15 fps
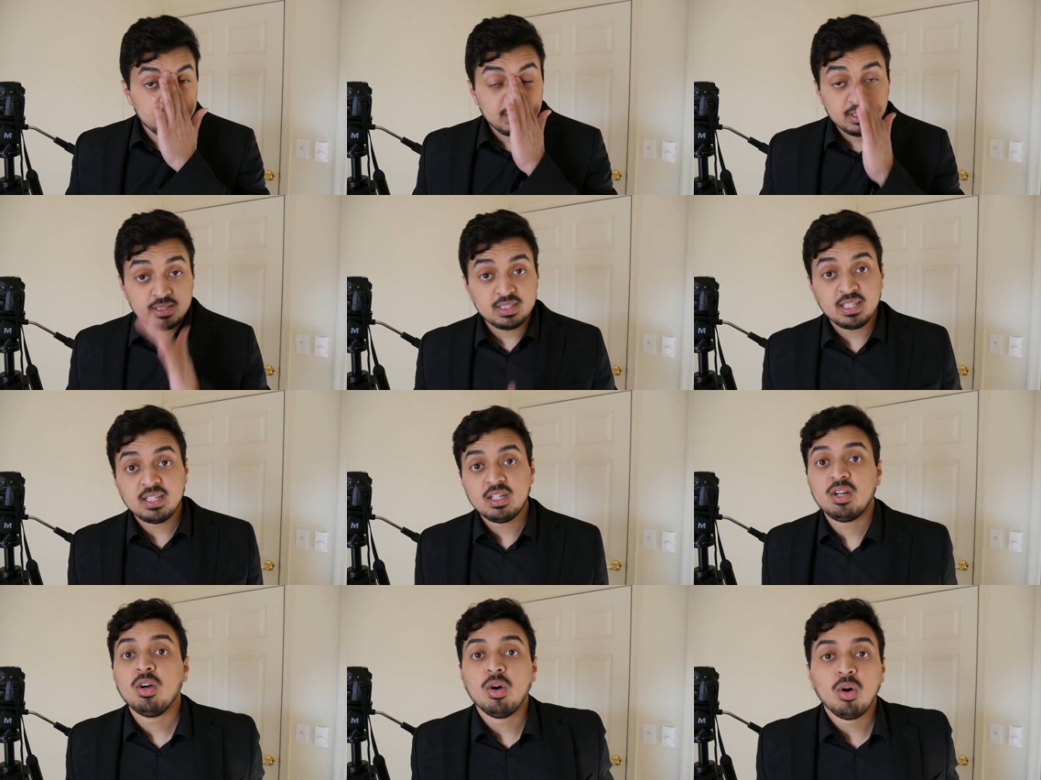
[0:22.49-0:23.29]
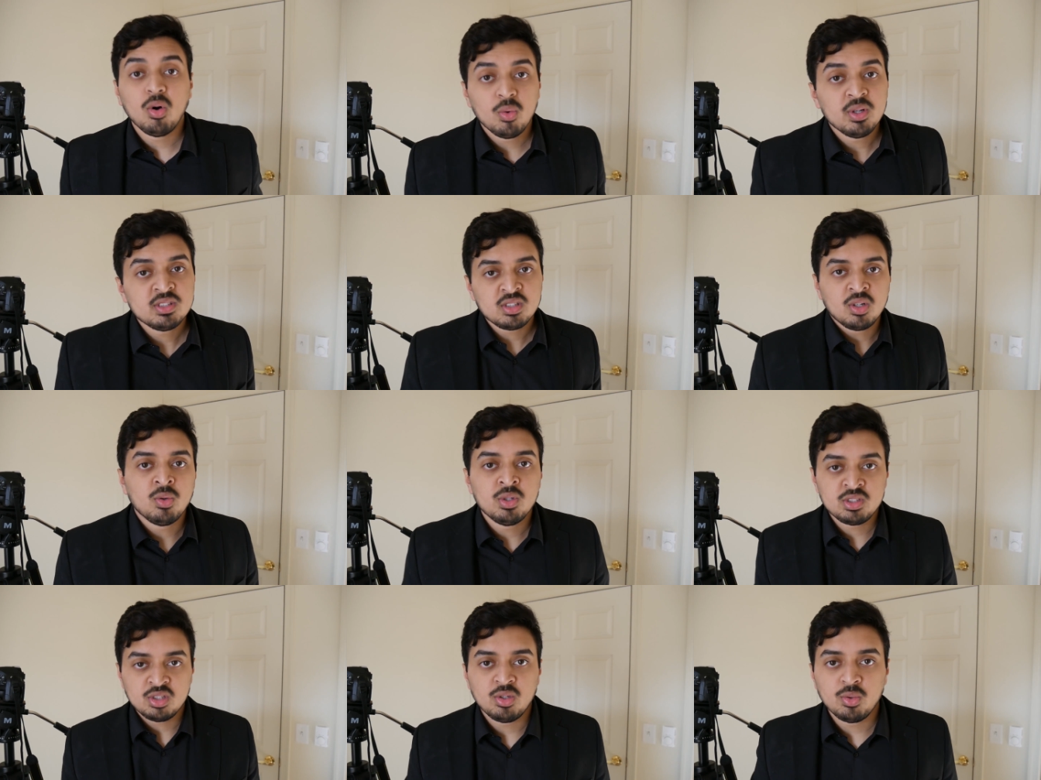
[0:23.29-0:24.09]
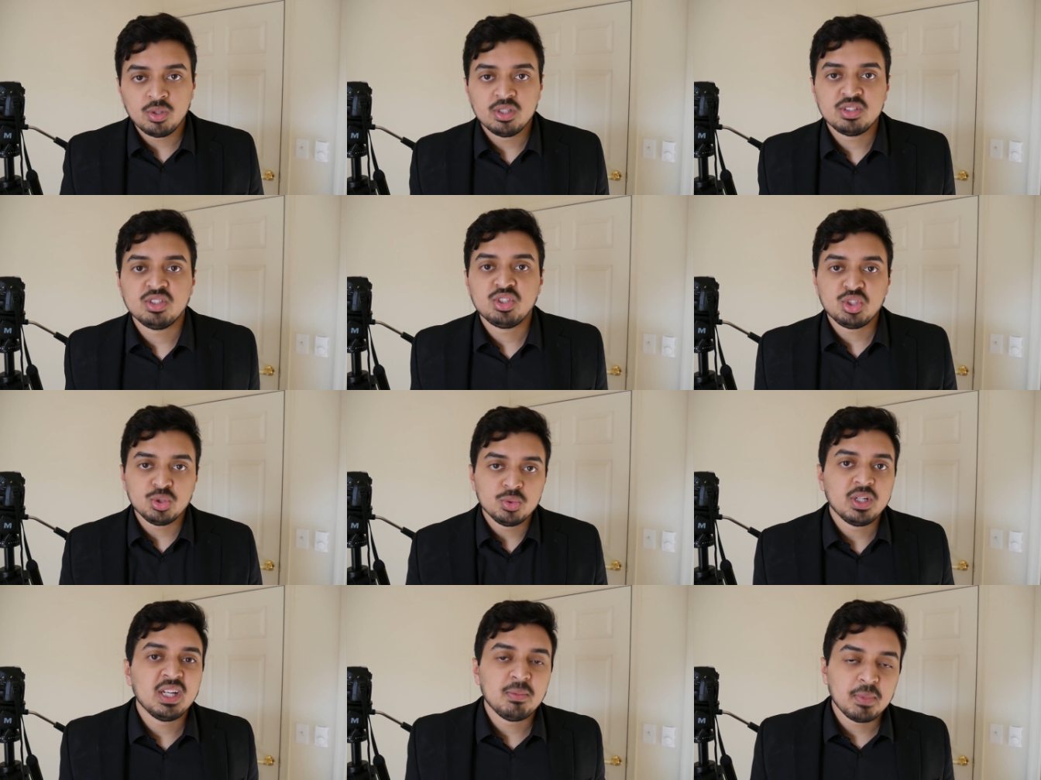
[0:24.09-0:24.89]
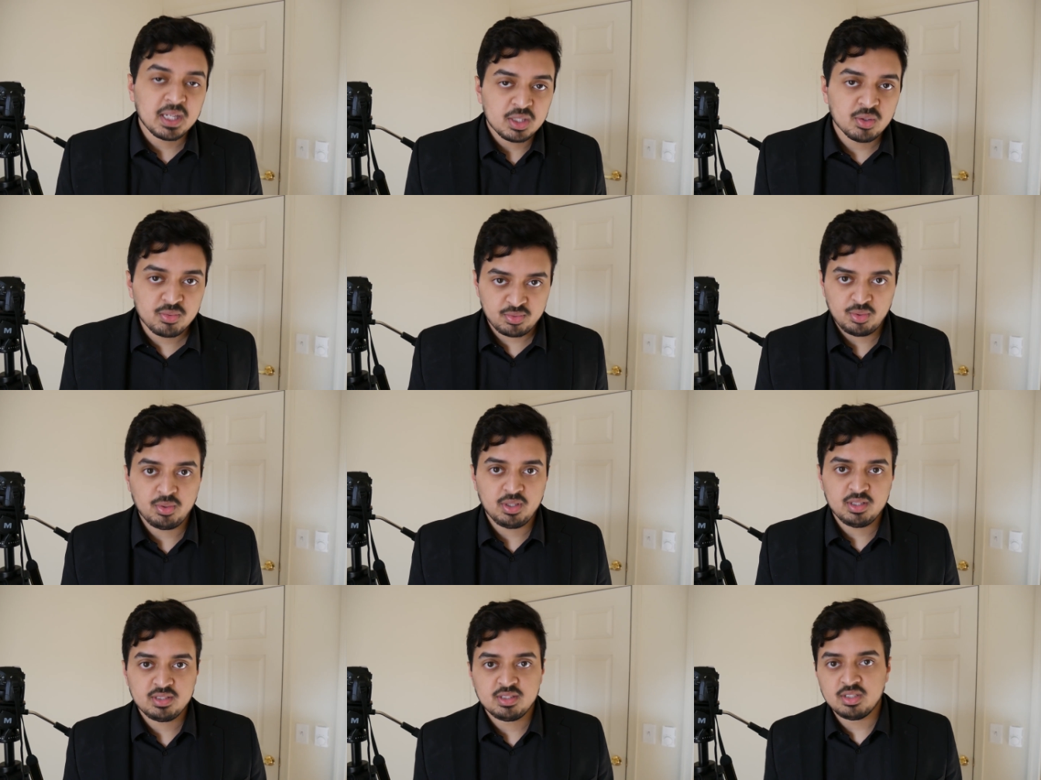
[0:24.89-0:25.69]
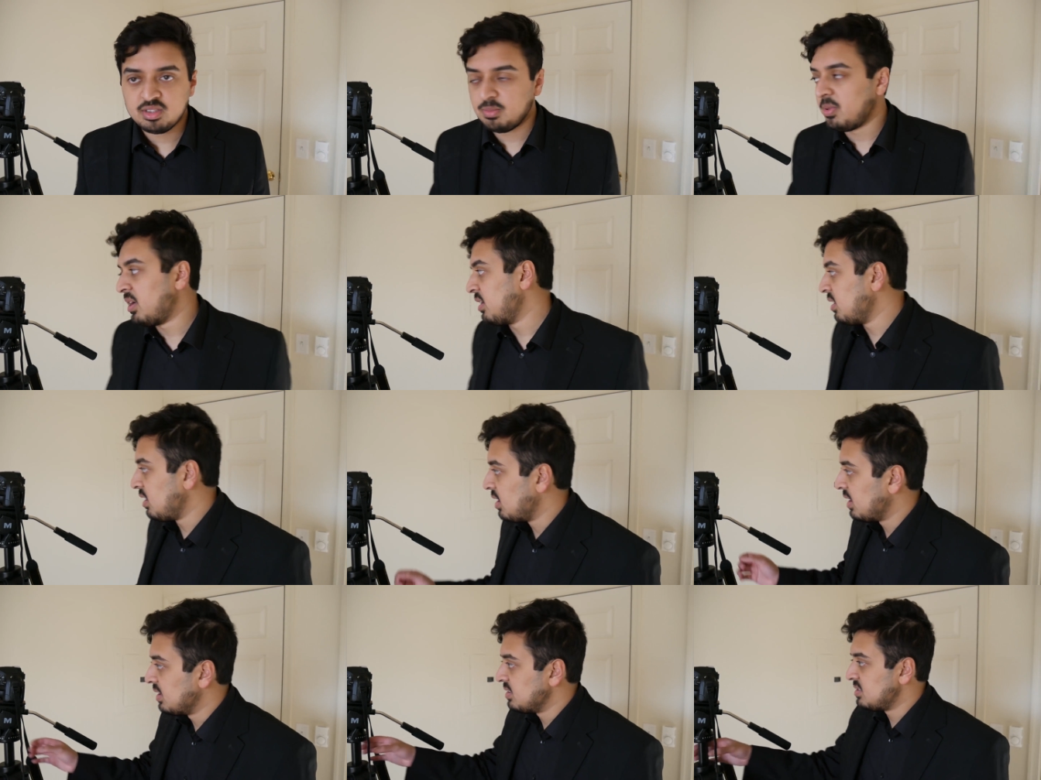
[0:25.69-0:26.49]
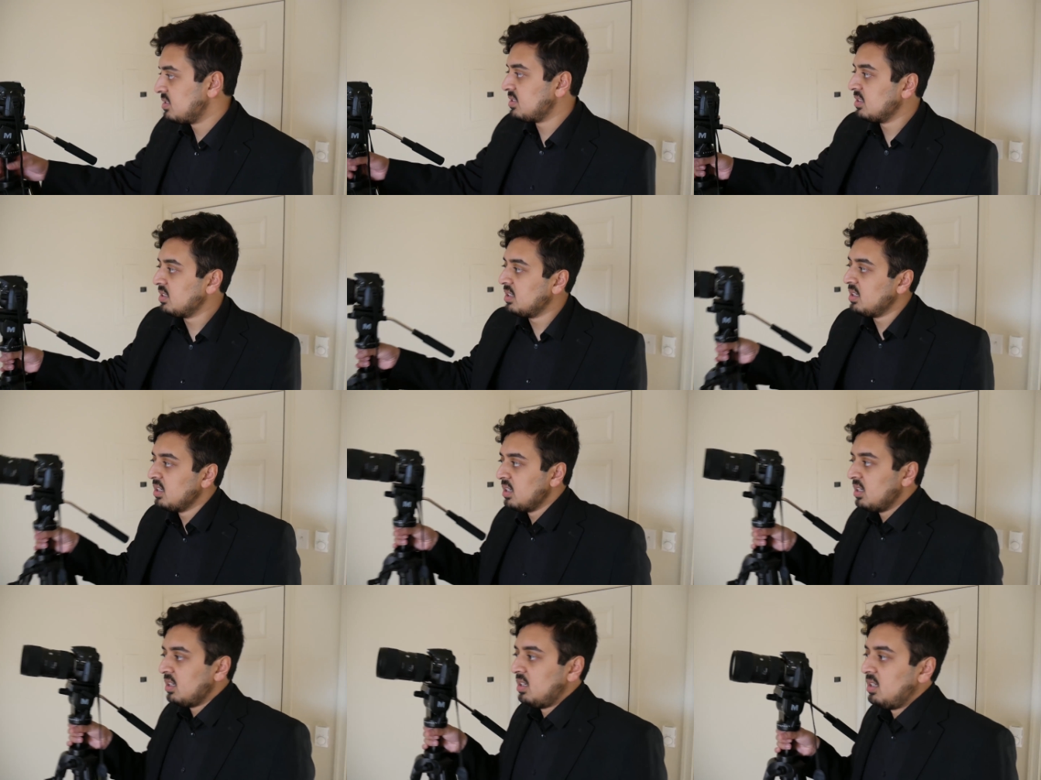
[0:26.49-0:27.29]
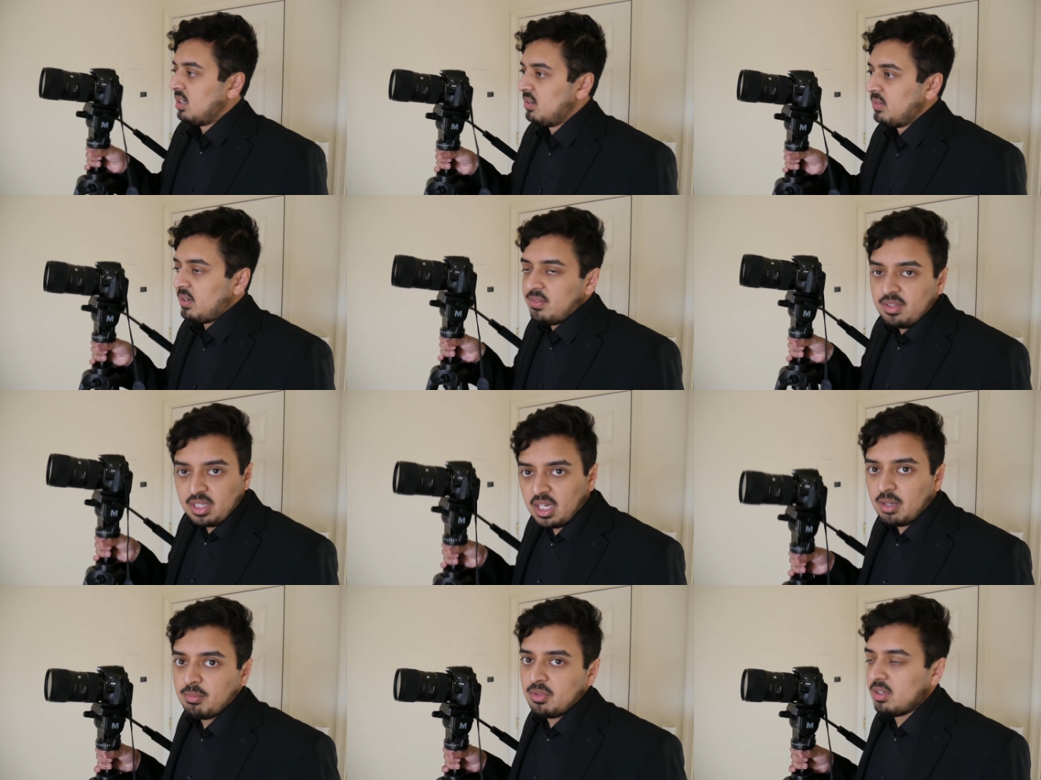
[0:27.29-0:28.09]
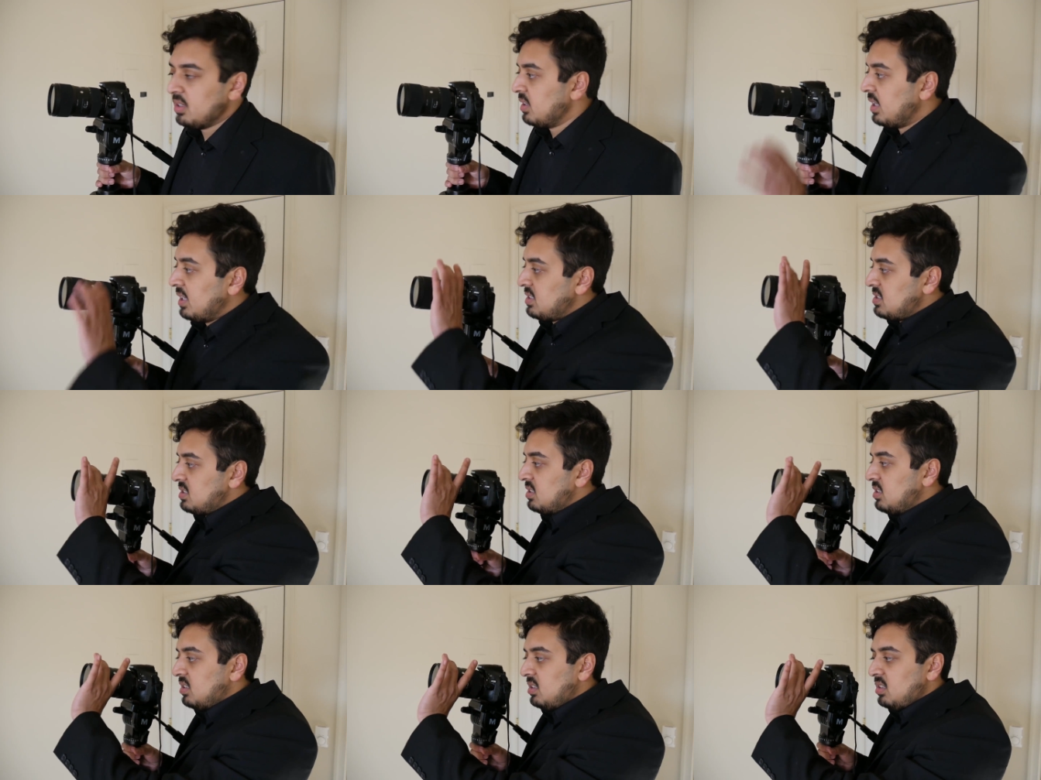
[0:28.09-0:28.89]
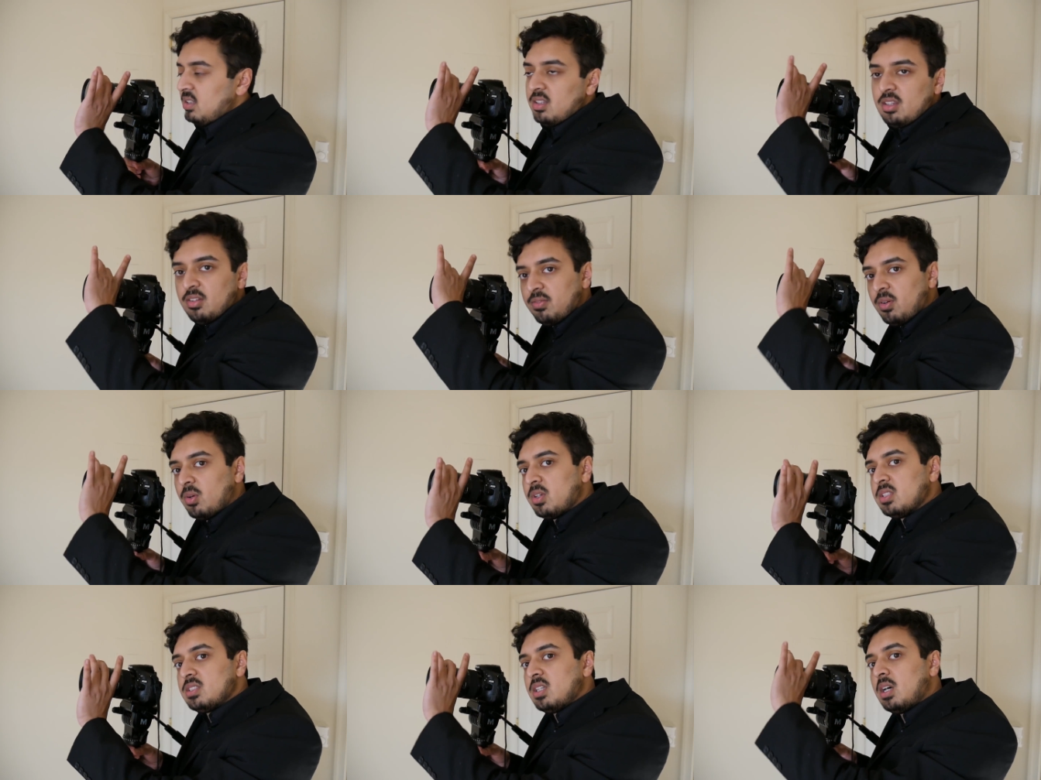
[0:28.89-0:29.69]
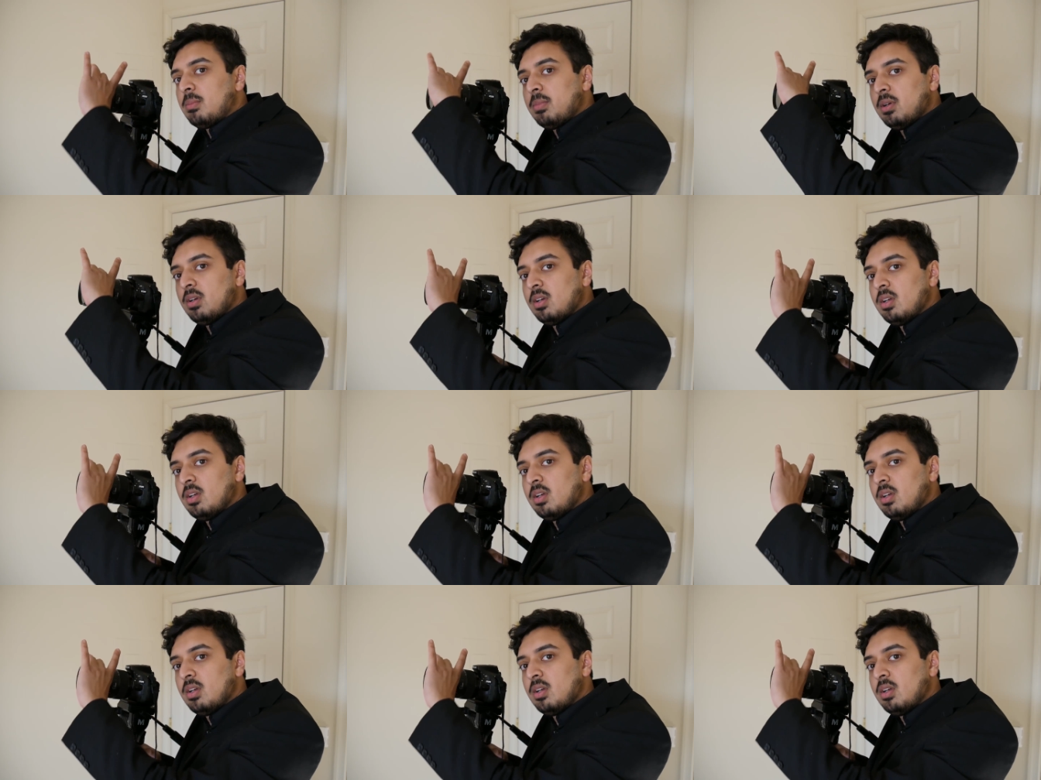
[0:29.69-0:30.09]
Do you understand? Always shoot in manual focus. There's a part of the lens of every camera that's the focus knob.